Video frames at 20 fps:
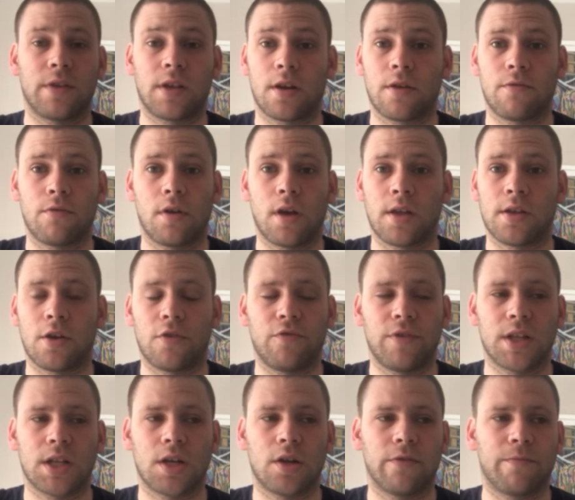and your
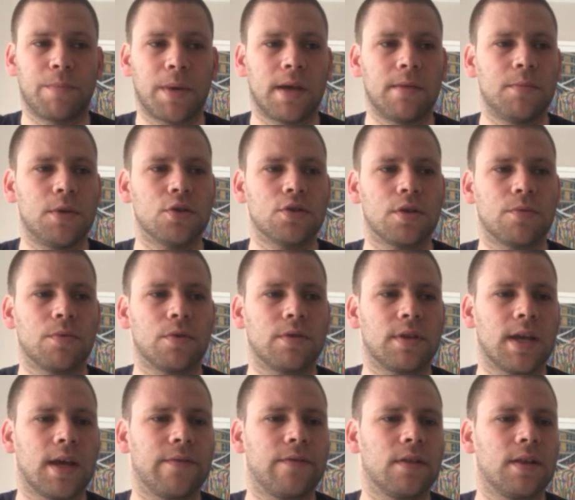reading of pipe music will
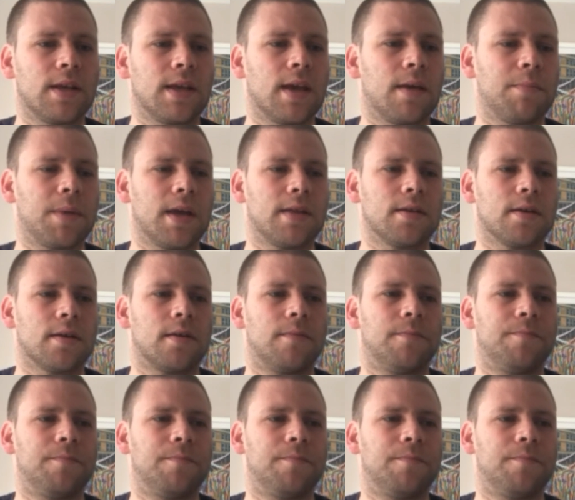definitely get better.